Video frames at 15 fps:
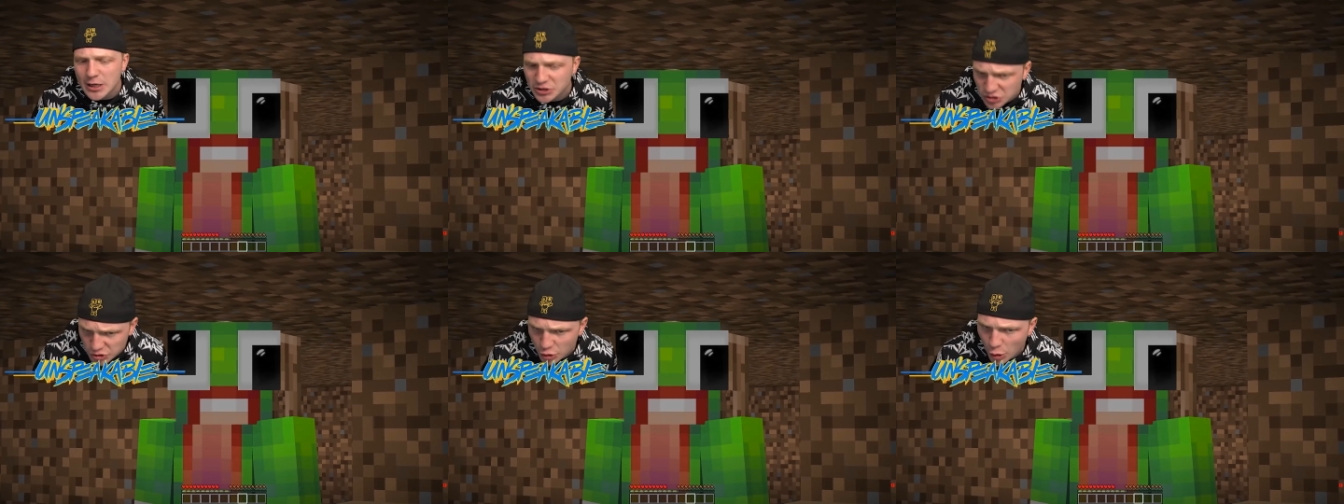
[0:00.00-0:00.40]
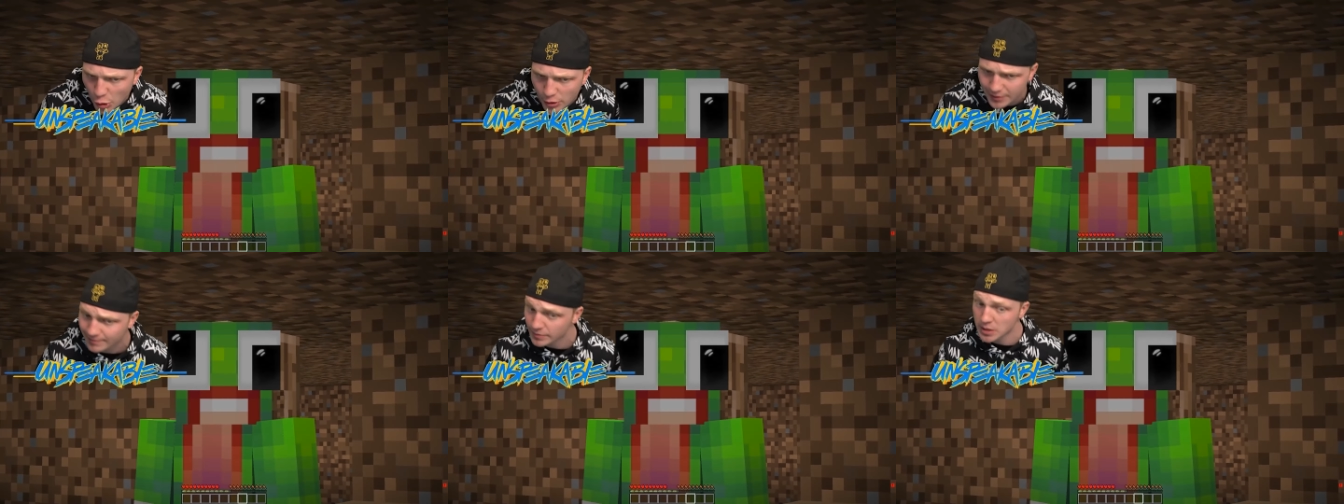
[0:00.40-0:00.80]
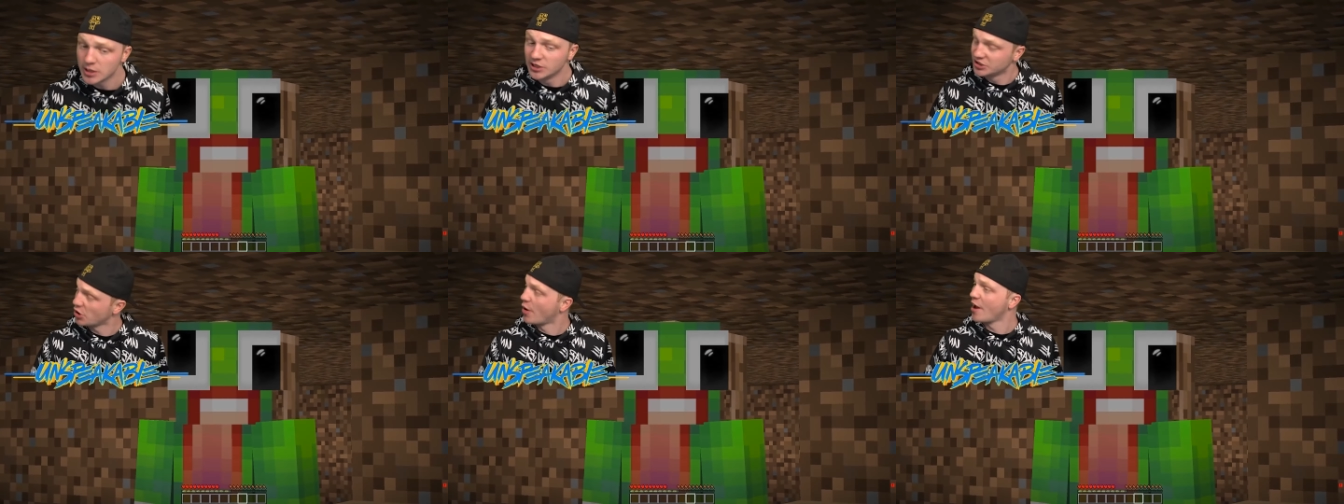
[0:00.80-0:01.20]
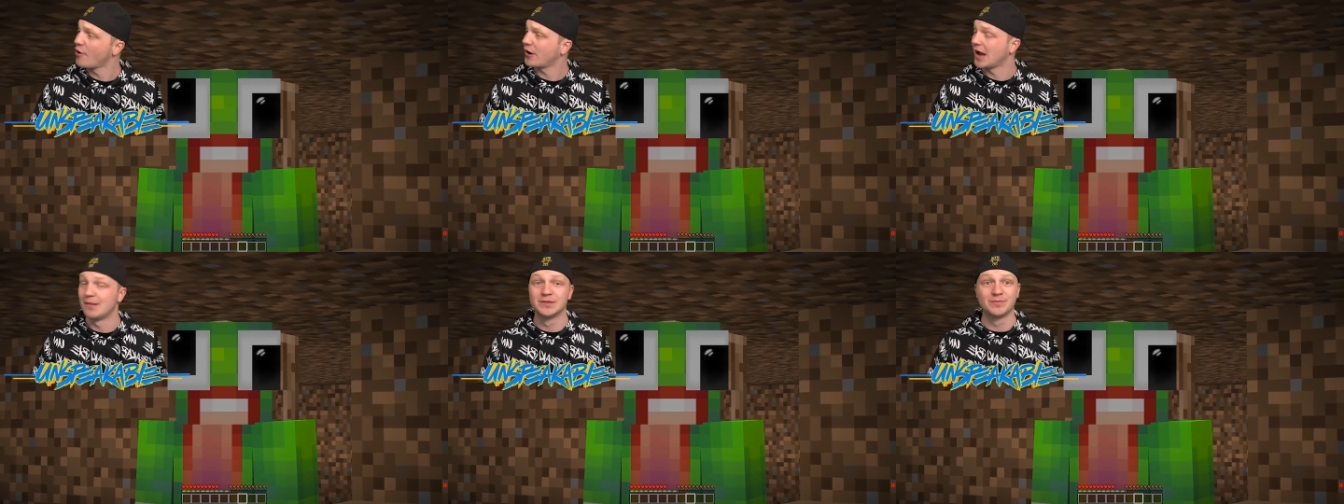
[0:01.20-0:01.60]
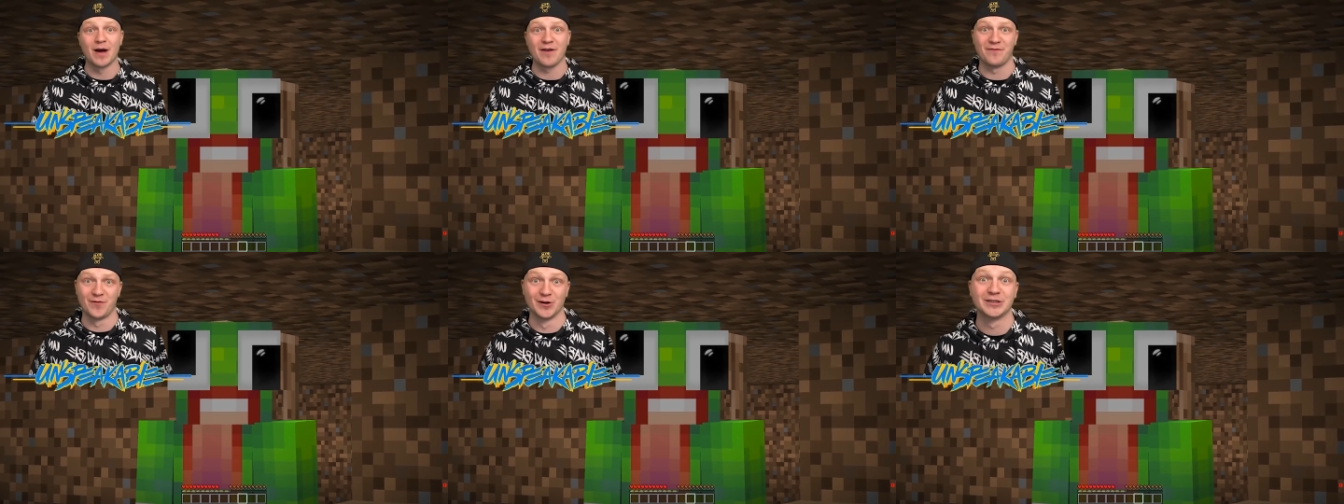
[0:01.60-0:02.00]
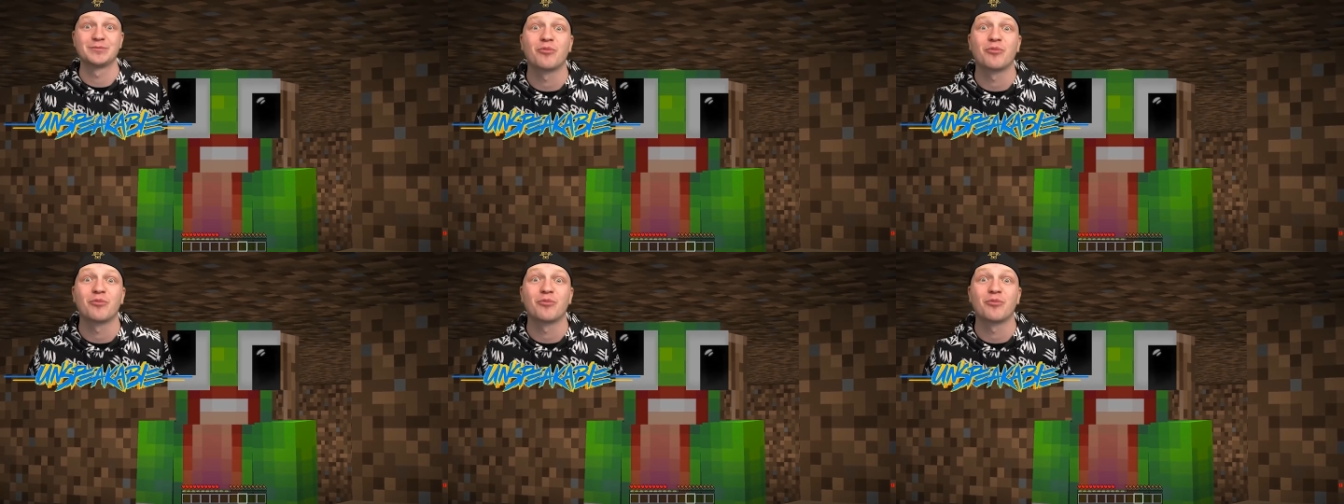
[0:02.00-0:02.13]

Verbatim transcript: soon, so here comes my first